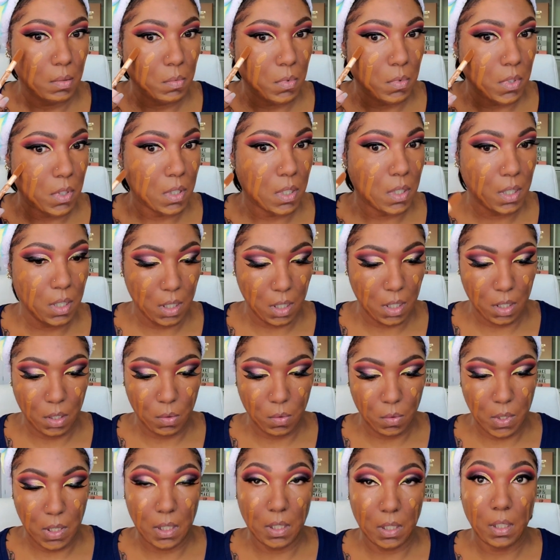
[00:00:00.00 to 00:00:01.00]
I'm just gonna
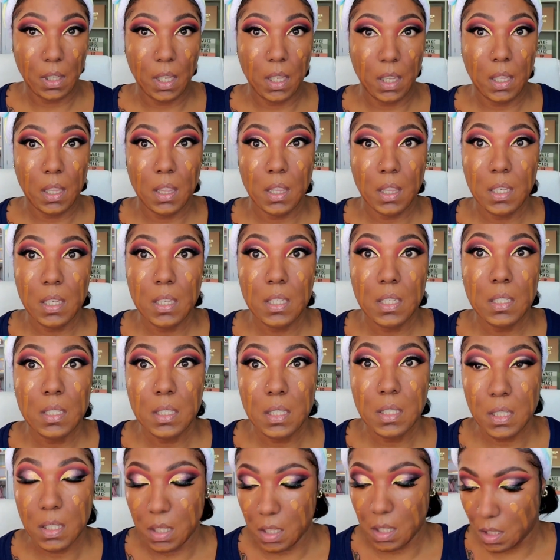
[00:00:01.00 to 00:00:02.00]
go in like
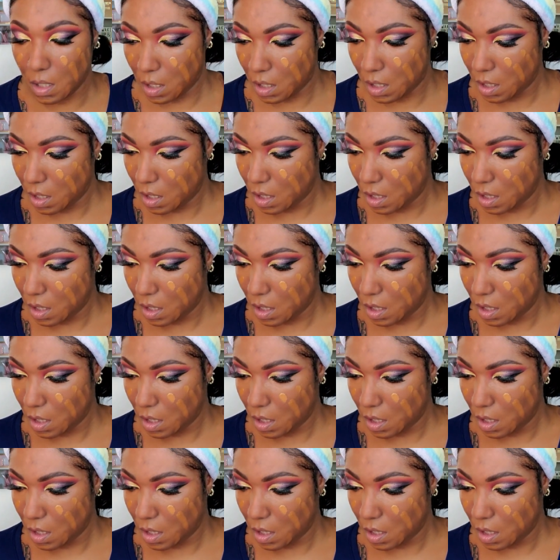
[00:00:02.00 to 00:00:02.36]
this.